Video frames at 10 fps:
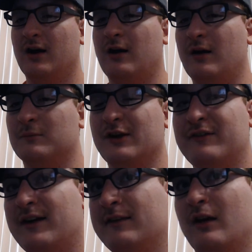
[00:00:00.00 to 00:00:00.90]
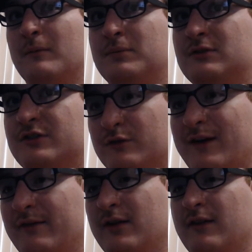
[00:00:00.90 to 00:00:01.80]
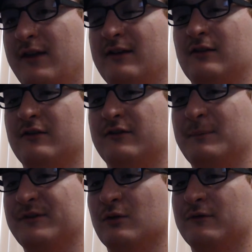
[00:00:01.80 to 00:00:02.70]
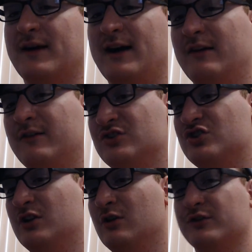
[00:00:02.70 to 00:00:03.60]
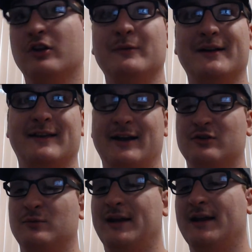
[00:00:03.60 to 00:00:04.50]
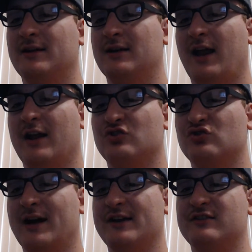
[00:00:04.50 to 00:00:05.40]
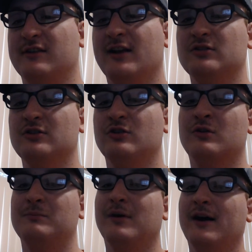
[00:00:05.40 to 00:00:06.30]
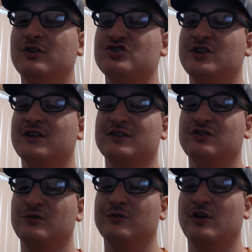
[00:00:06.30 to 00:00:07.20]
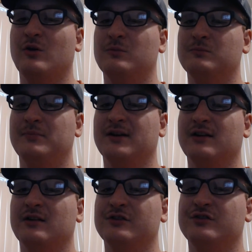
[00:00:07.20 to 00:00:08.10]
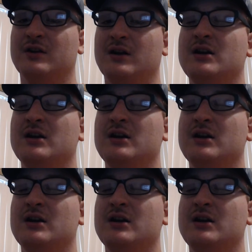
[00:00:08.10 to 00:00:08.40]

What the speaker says: Reva ends up surviving the end of Episode 5, and she goes all the way to Tatooine and tries to kill Luke, but she doesn't do so because